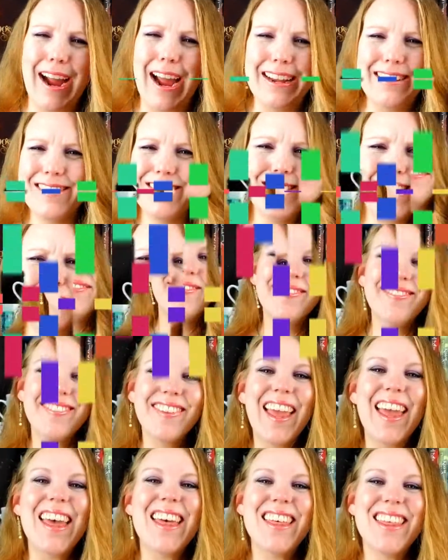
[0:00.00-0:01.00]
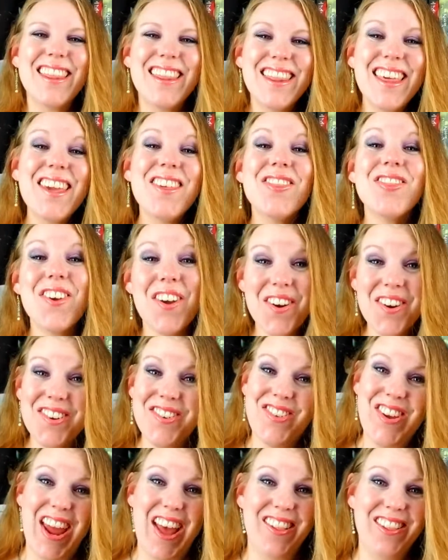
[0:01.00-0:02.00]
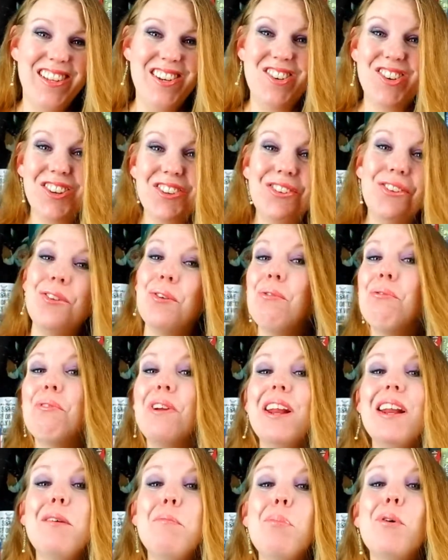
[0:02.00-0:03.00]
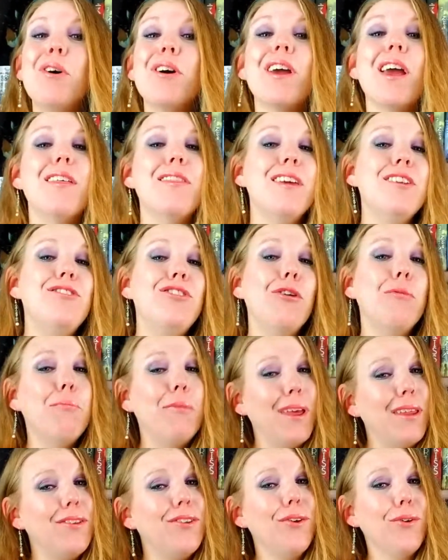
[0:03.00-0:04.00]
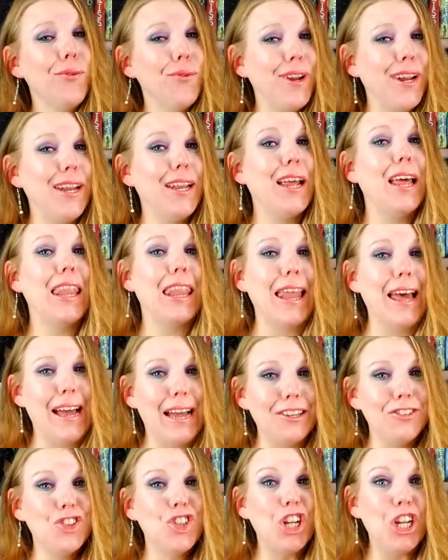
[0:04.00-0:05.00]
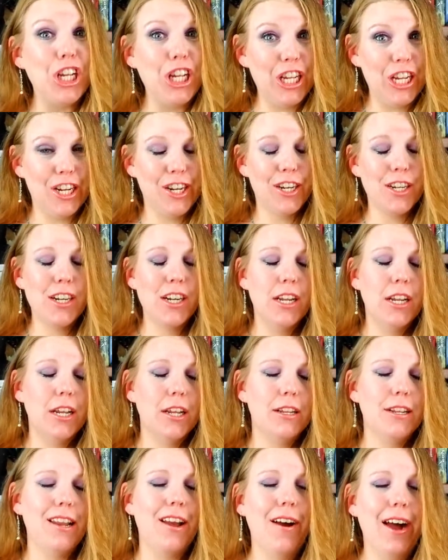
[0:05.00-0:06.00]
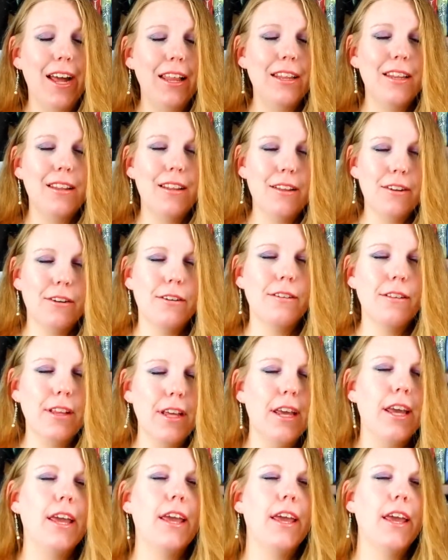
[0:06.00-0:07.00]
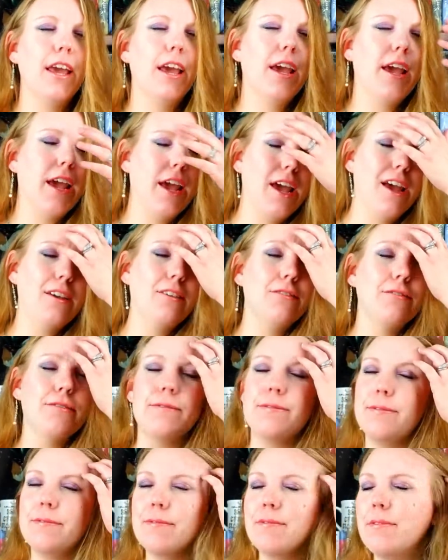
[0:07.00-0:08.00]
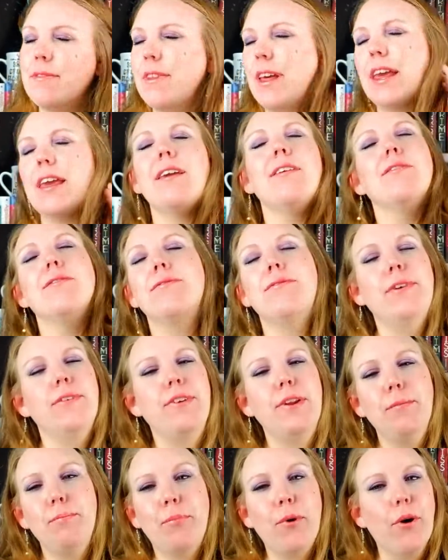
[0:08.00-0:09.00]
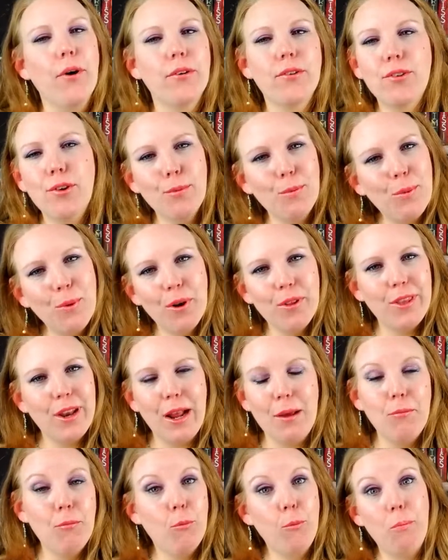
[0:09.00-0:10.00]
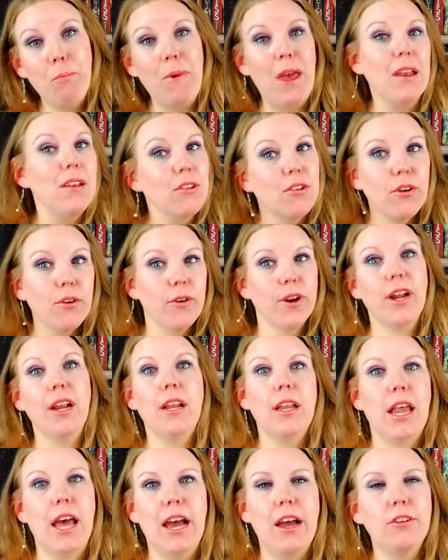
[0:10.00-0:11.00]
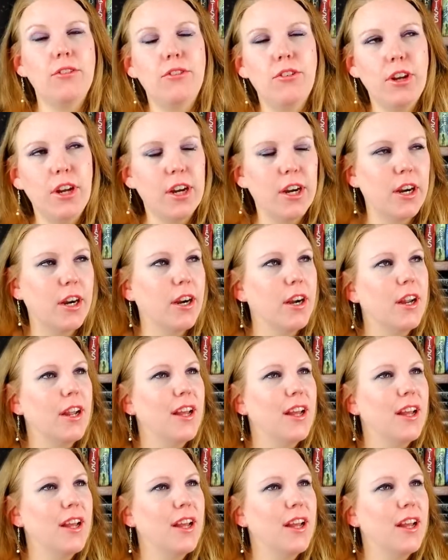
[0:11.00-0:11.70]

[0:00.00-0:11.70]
I really like it. The third challenge is to read a book that you meant to read last year. Now, I literally have like 50 books or more that I meant to read last year.